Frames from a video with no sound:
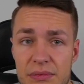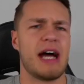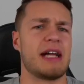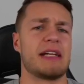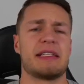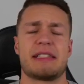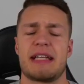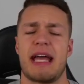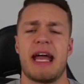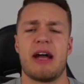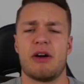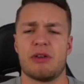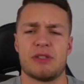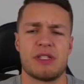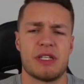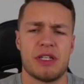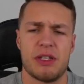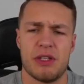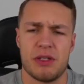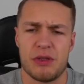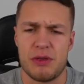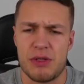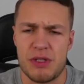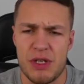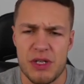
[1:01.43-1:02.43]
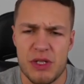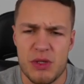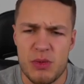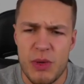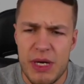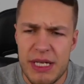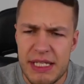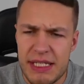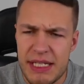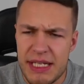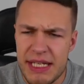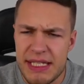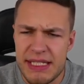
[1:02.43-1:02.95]
And as ChaoticGood also
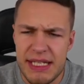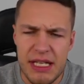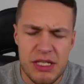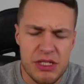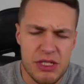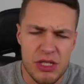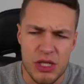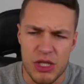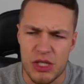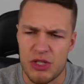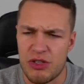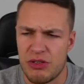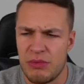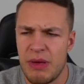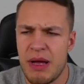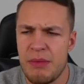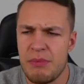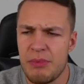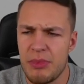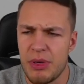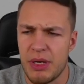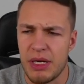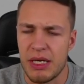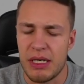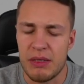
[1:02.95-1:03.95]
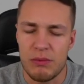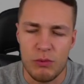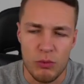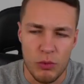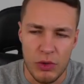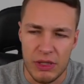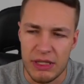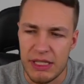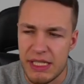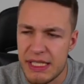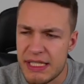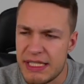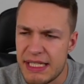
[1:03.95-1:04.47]
tweeted, he said, just remember,
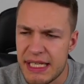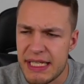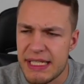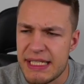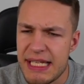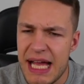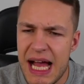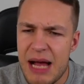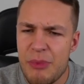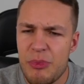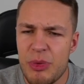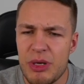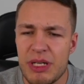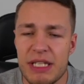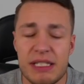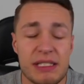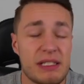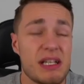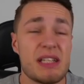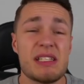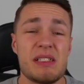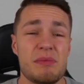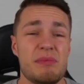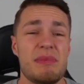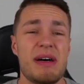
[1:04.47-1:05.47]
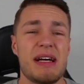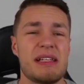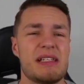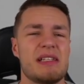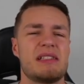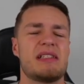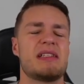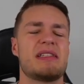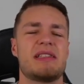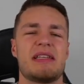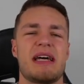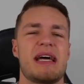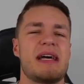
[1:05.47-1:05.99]
when these things happen, it doesn't matter
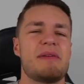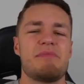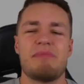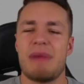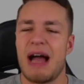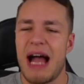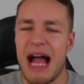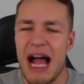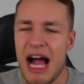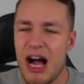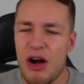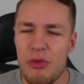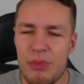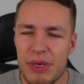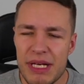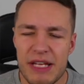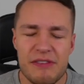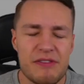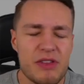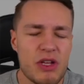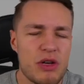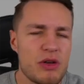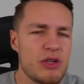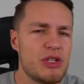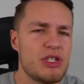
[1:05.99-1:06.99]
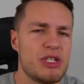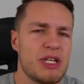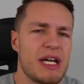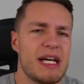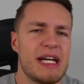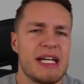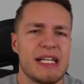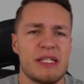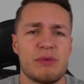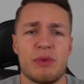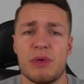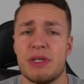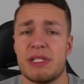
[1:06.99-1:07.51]
to them how many of those
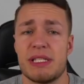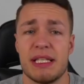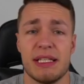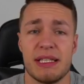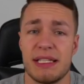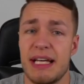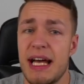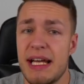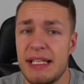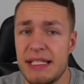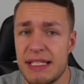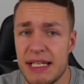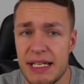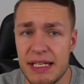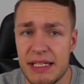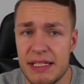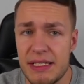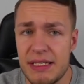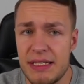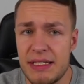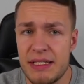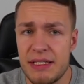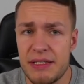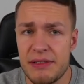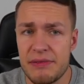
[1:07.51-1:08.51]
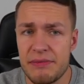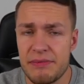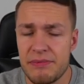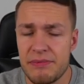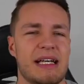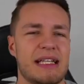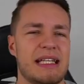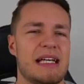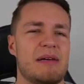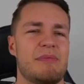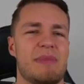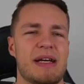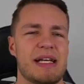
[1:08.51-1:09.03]
shares were synthetics.
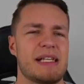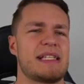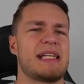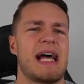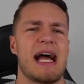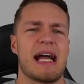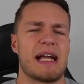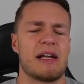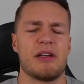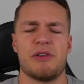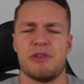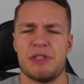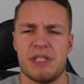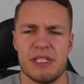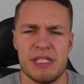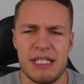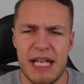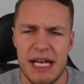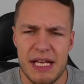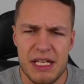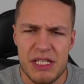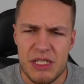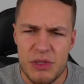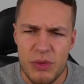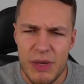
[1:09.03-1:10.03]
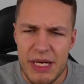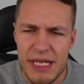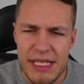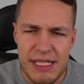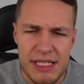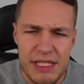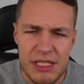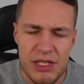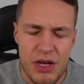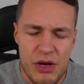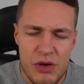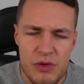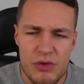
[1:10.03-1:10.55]
And that makes Hang Loose's next tweet
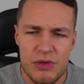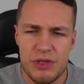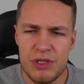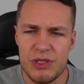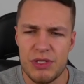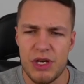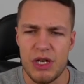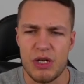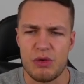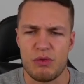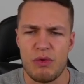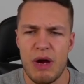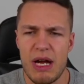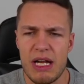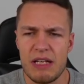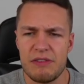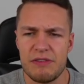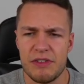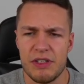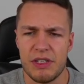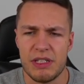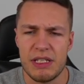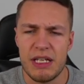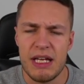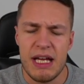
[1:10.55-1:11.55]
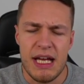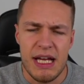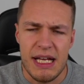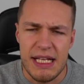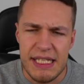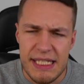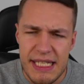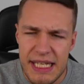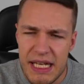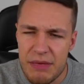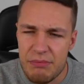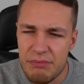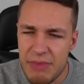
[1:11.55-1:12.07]
so relevant. He
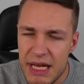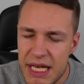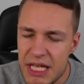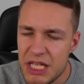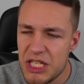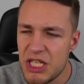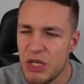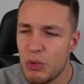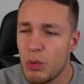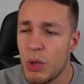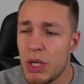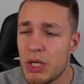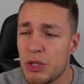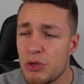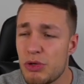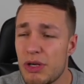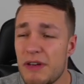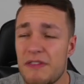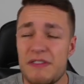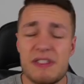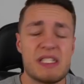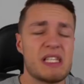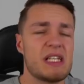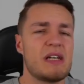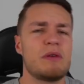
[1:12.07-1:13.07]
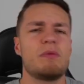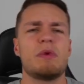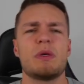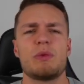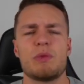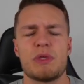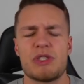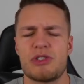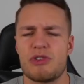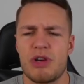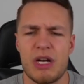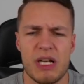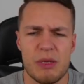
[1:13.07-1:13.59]
said it makes you wonder if someone
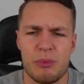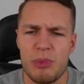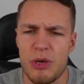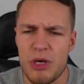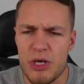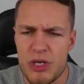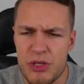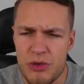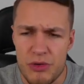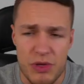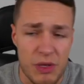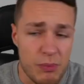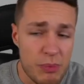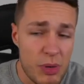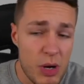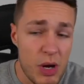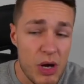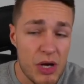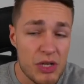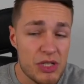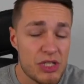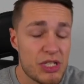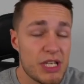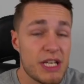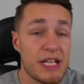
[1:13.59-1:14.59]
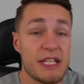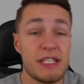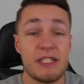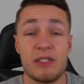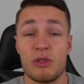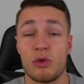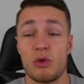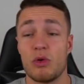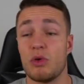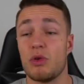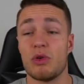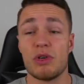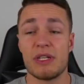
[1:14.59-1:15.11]
was trying to push through the
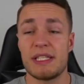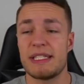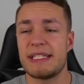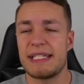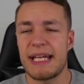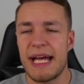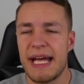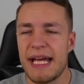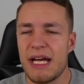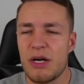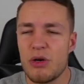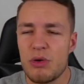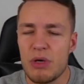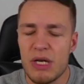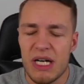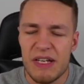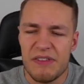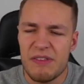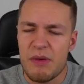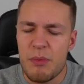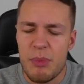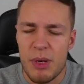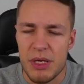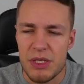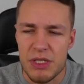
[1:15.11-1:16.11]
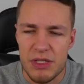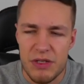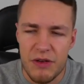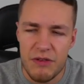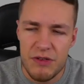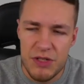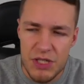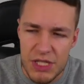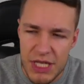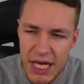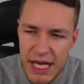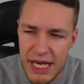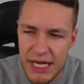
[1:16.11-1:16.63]
purchase or sale of a bunch
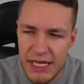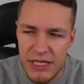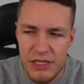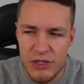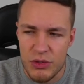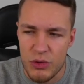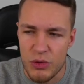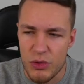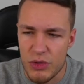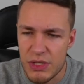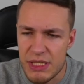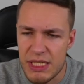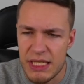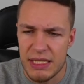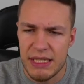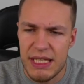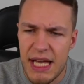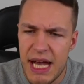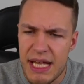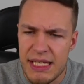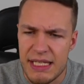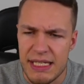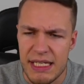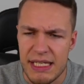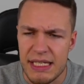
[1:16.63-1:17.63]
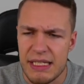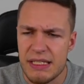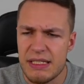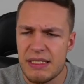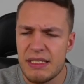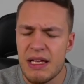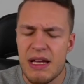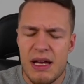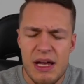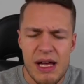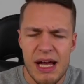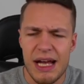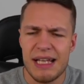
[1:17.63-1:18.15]
of shares or
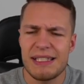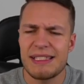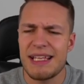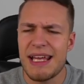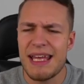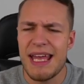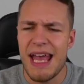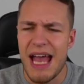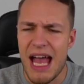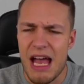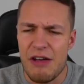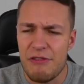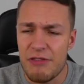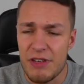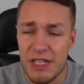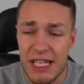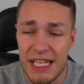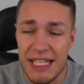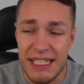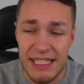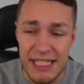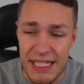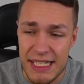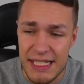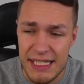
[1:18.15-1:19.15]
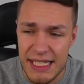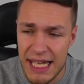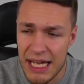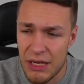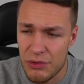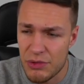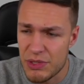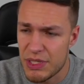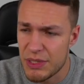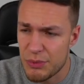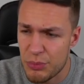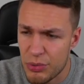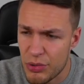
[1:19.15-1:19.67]
synthetics at a heavily
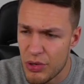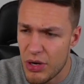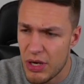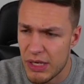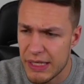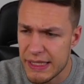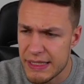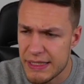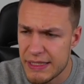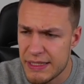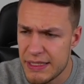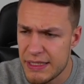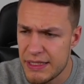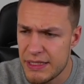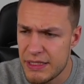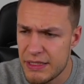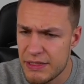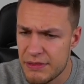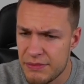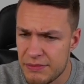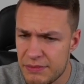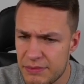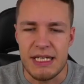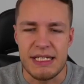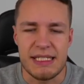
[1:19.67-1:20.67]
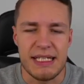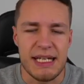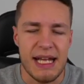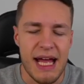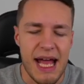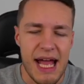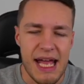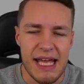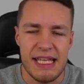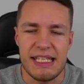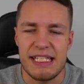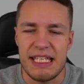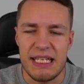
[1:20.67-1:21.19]
discounted price. He said
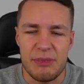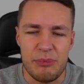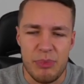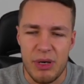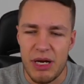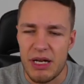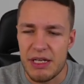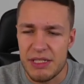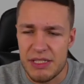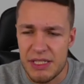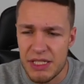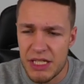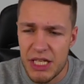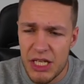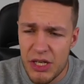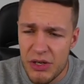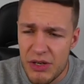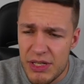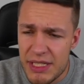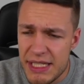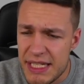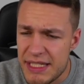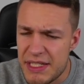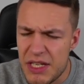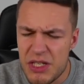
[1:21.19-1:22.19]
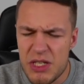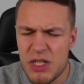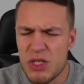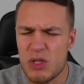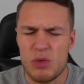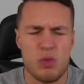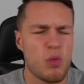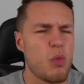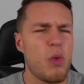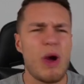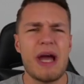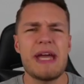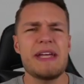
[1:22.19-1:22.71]
80 plus securities is
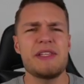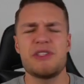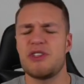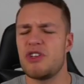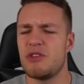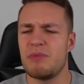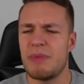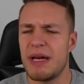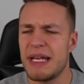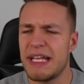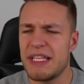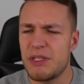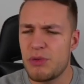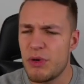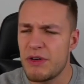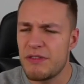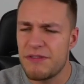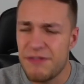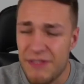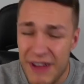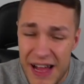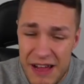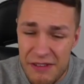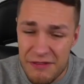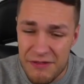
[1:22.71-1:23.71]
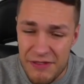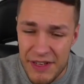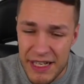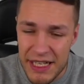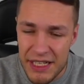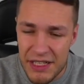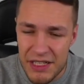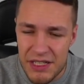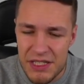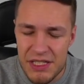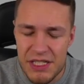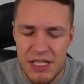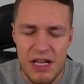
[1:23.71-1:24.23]
just way too many to have fat
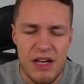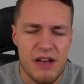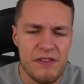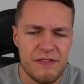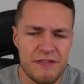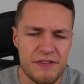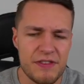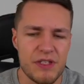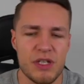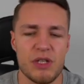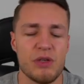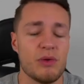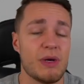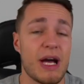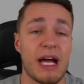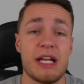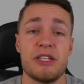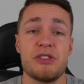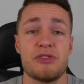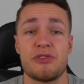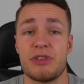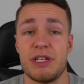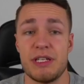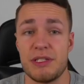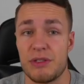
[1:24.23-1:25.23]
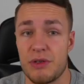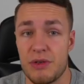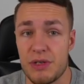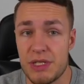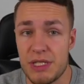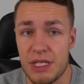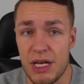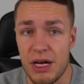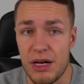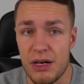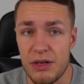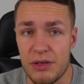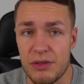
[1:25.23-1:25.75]
fingered a few entries or
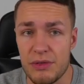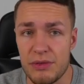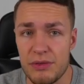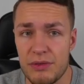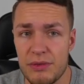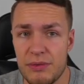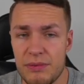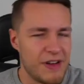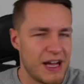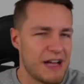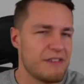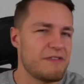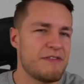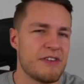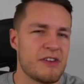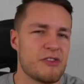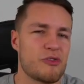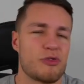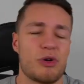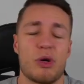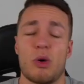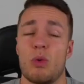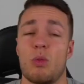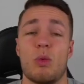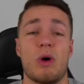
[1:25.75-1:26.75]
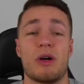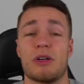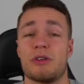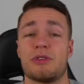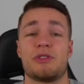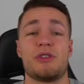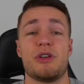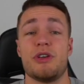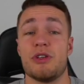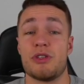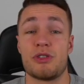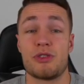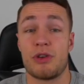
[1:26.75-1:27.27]
so. Fat fingering 1 or
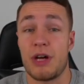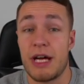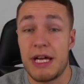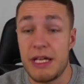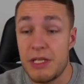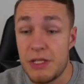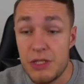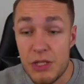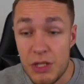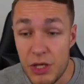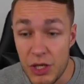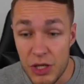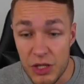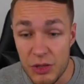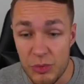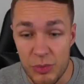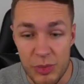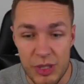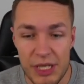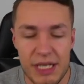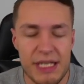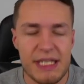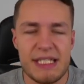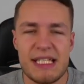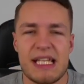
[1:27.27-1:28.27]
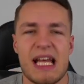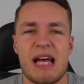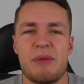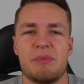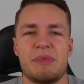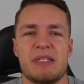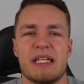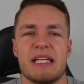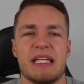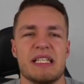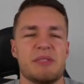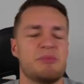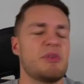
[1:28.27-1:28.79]
2 trades could be
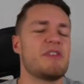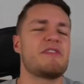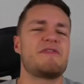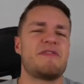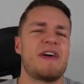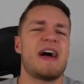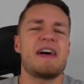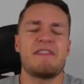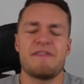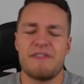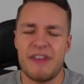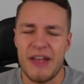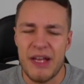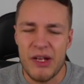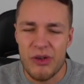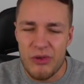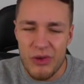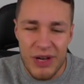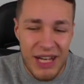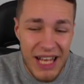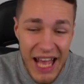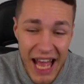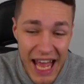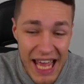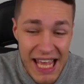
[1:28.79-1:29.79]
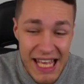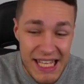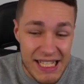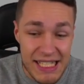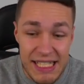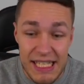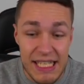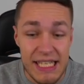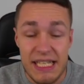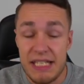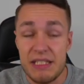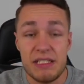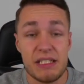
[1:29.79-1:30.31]
accepted, but fat fingering
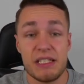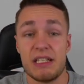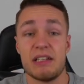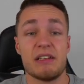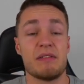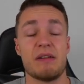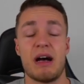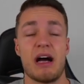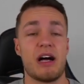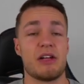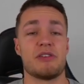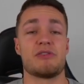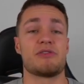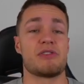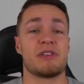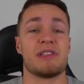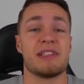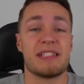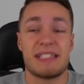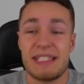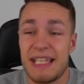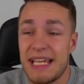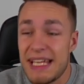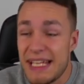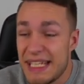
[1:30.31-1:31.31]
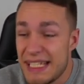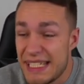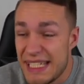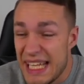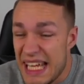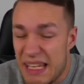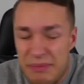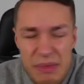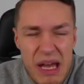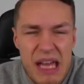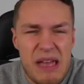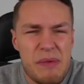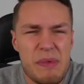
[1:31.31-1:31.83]
80 to
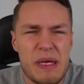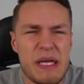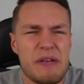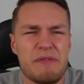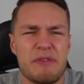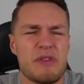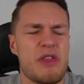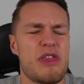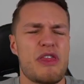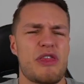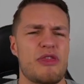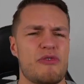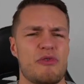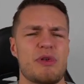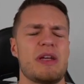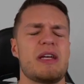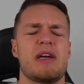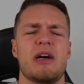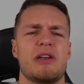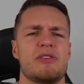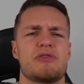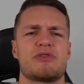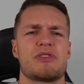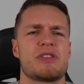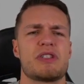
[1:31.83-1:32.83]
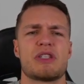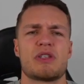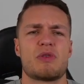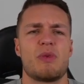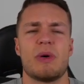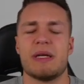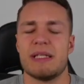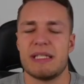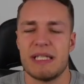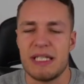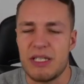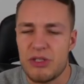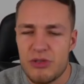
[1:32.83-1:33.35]
160, maybe even
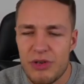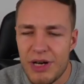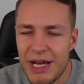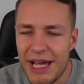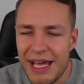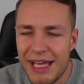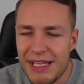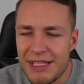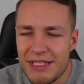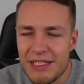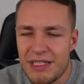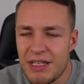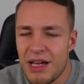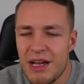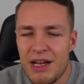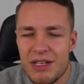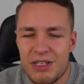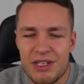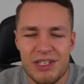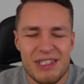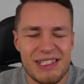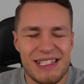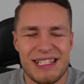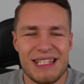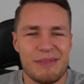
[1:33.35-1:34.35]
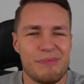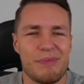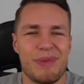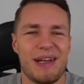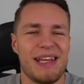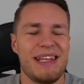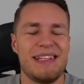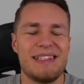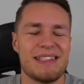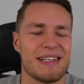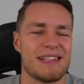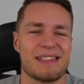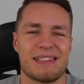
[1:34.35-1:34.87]
320 trades just
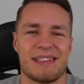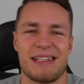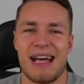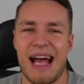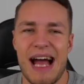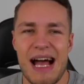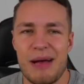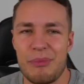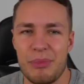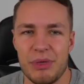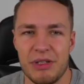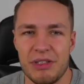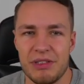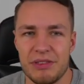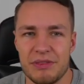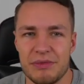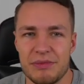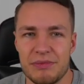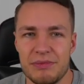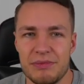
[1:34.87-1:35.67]
simply doesn't happen.